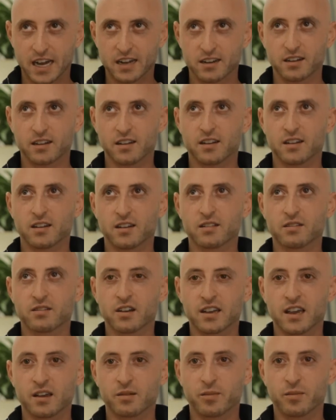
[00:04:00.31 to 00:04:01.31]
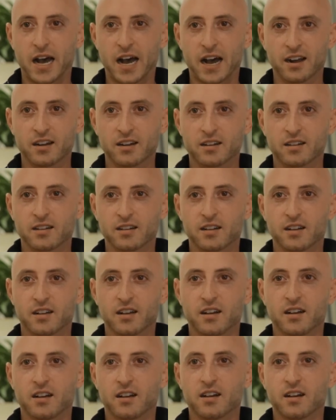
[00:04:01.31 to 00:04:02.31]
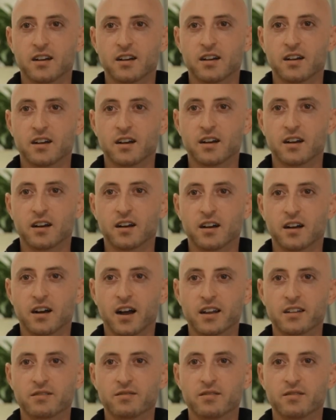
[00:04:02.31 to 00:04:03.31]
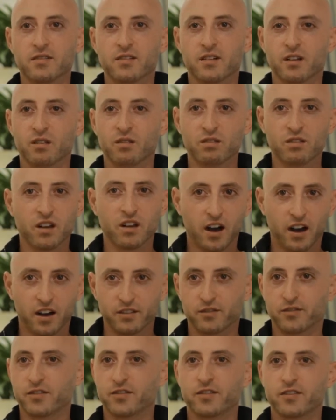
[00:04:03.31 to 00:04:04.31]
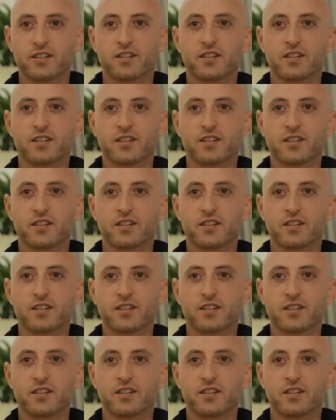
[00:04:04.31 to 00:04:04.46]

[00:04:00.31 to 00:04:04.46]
that looking back. I love